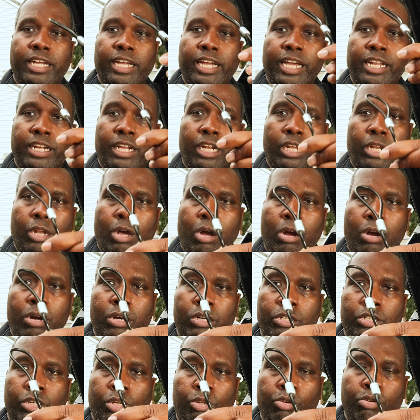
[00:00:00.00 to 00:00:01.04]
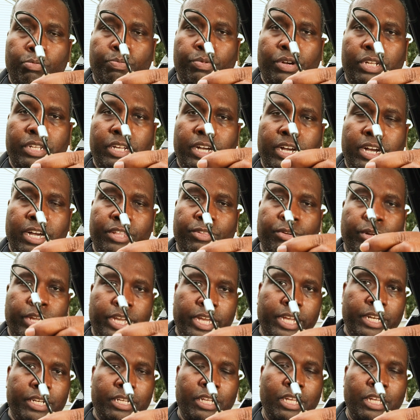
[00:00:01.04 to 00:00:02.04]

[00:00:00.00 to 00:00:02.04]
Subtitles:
and a large loop on the other end.